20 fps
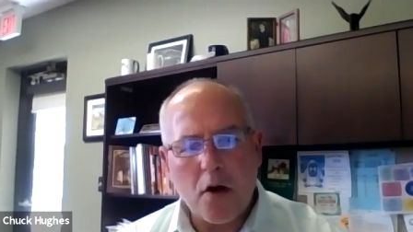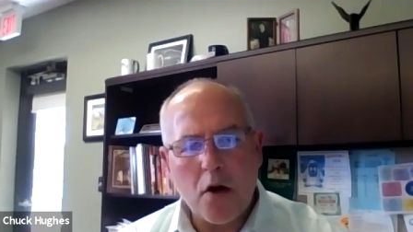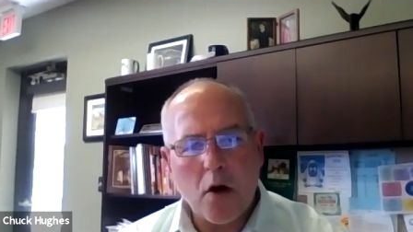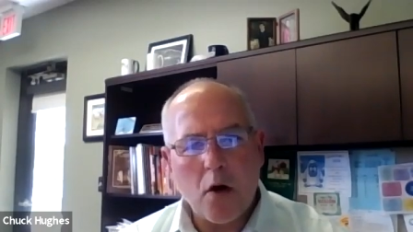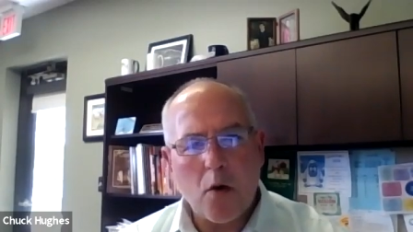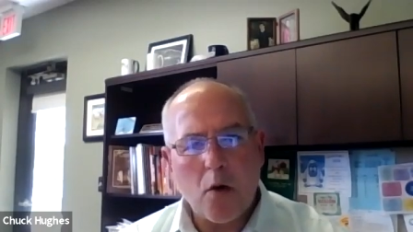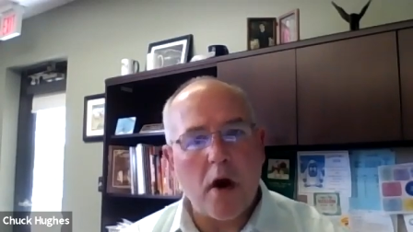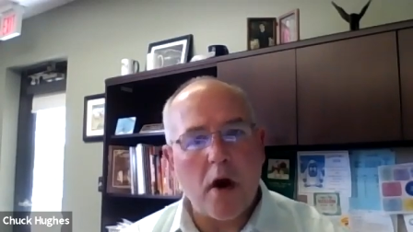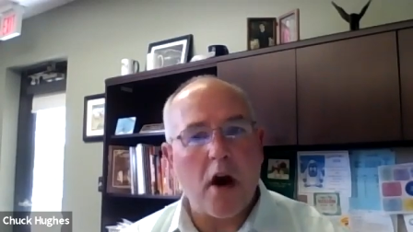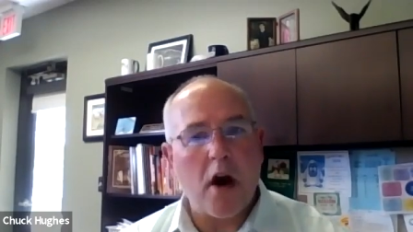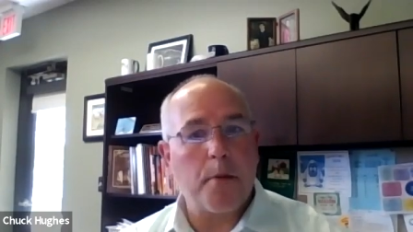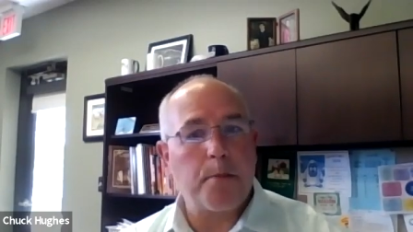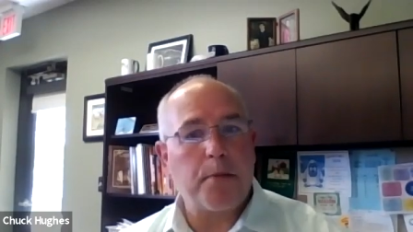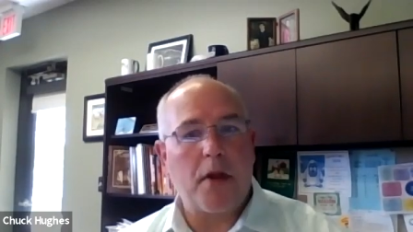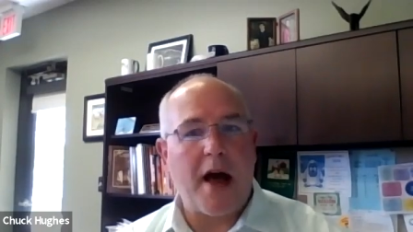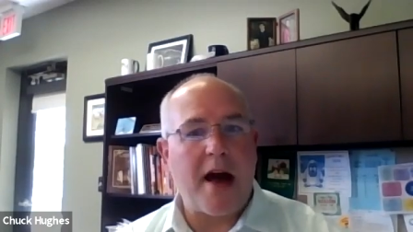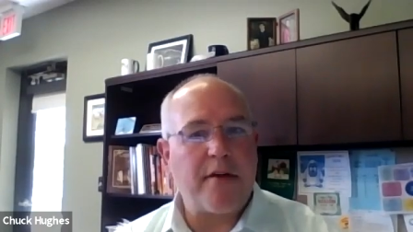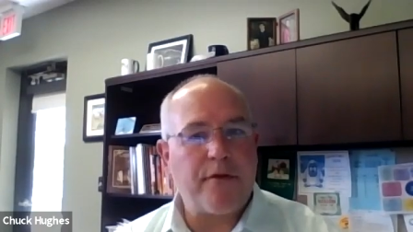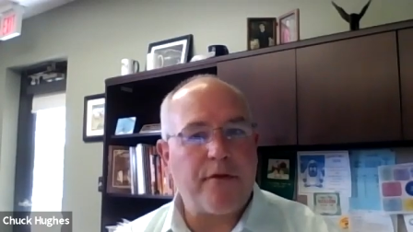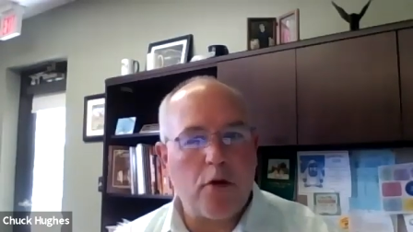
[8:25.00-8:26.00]
where our
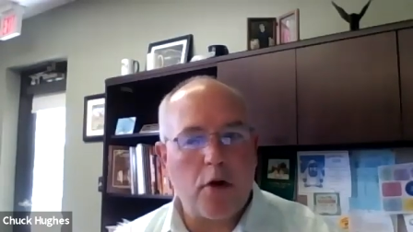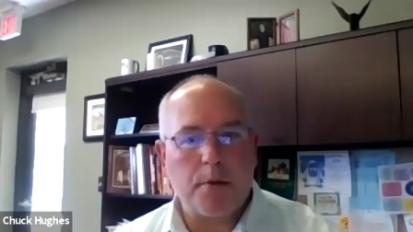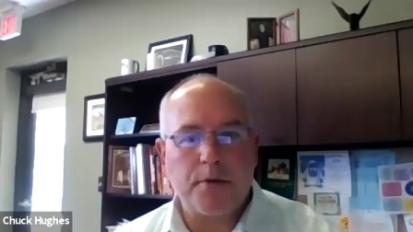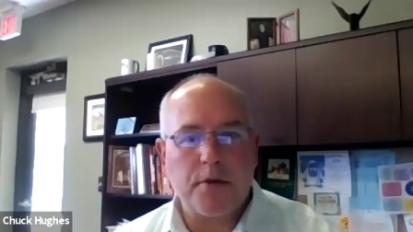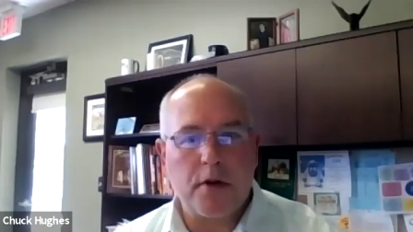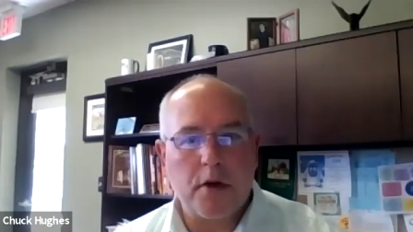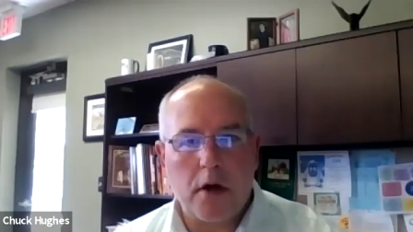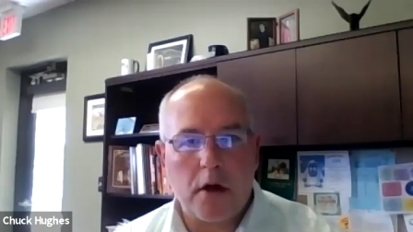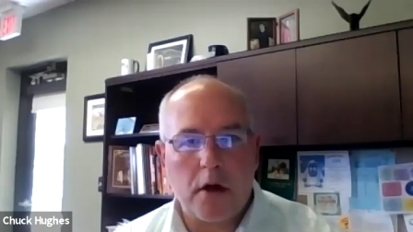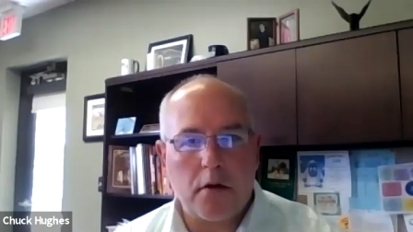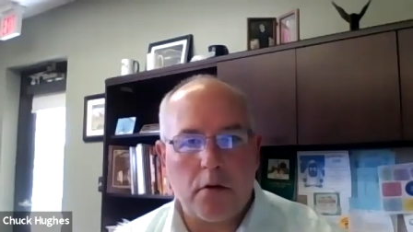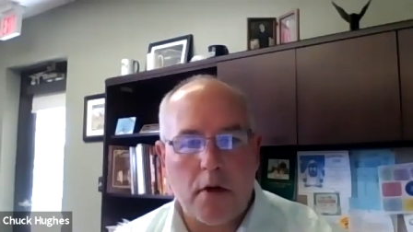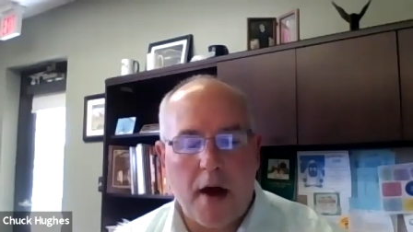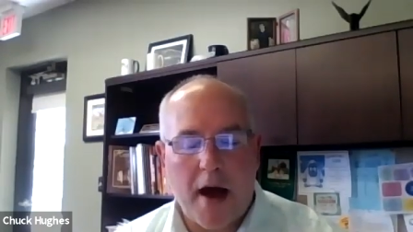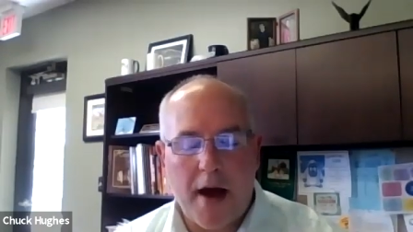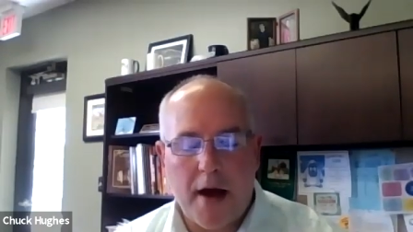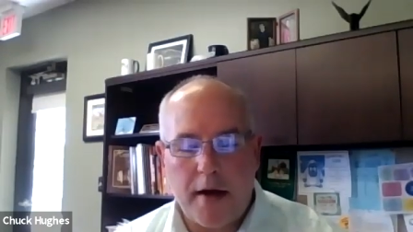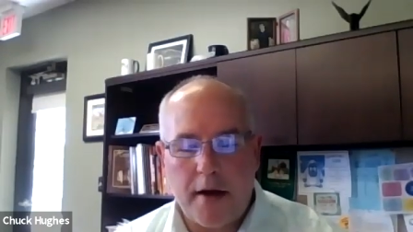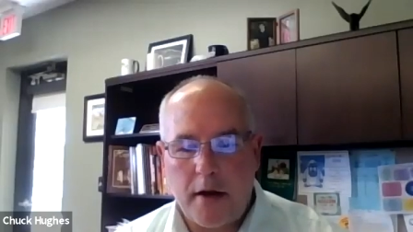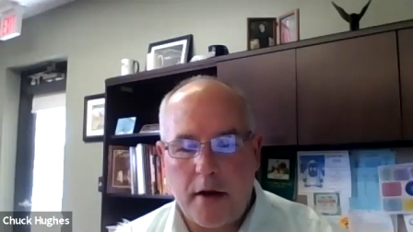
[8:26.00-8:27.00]
platforms are going to
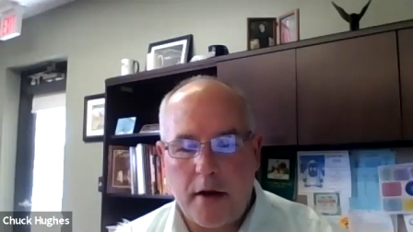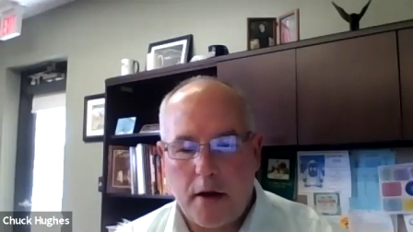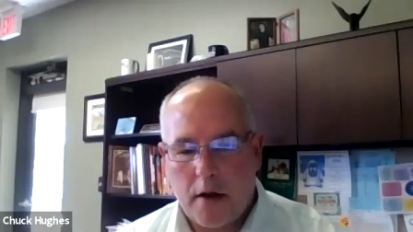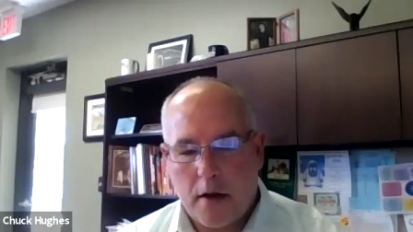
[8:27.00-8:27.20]
ride,